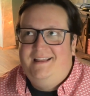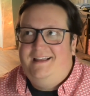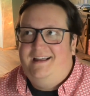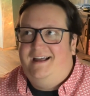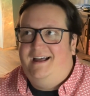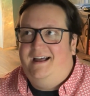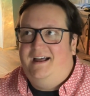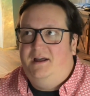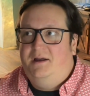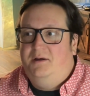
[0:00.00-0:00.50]

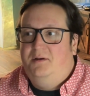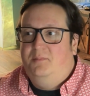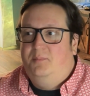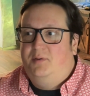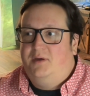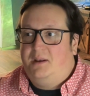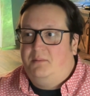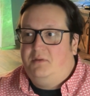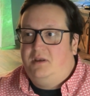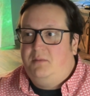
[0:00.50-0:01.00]

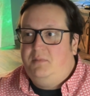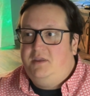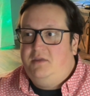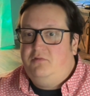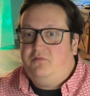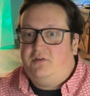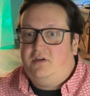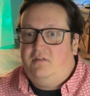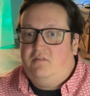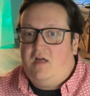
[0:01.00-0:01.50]
but I'm going to be
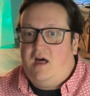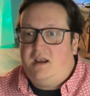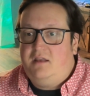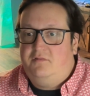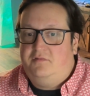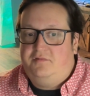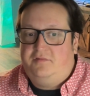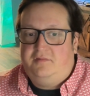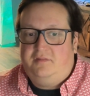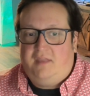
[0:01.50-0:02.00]
using a lot
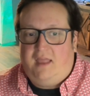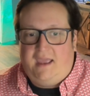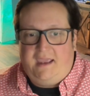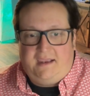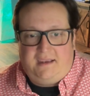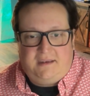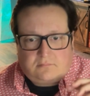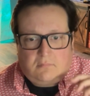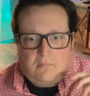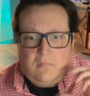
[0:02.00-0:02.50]
of
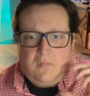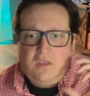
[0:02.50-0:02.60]
like